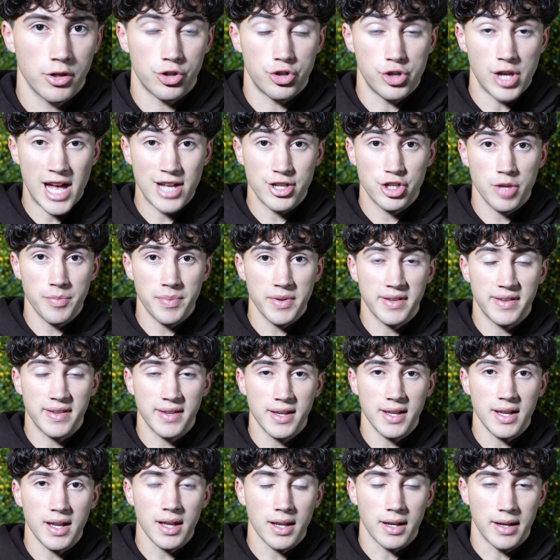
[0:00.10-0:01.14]

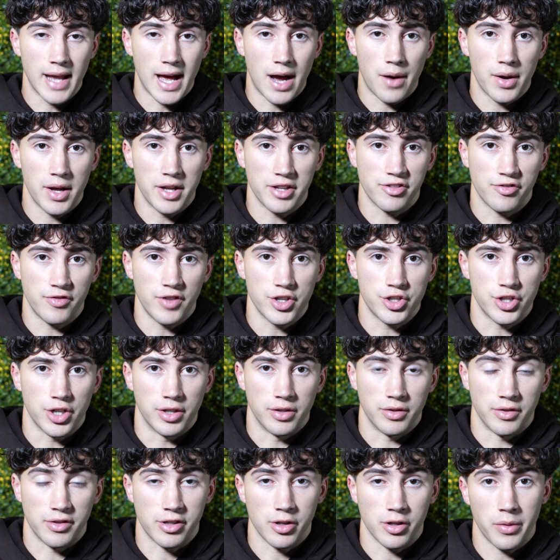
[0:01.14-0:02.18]
ChatGPT now has
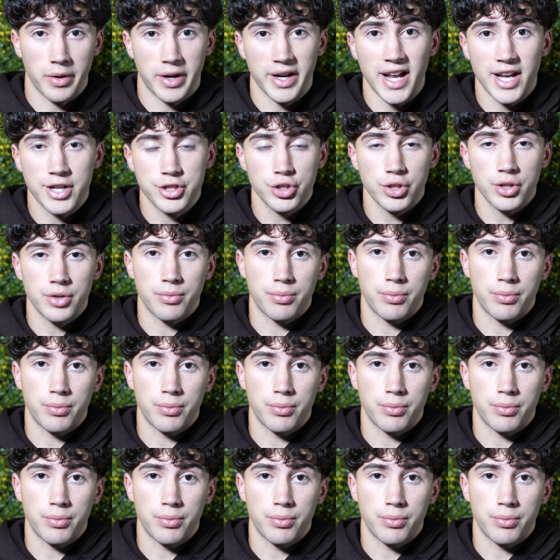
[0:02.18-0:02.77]
vision, so it can actually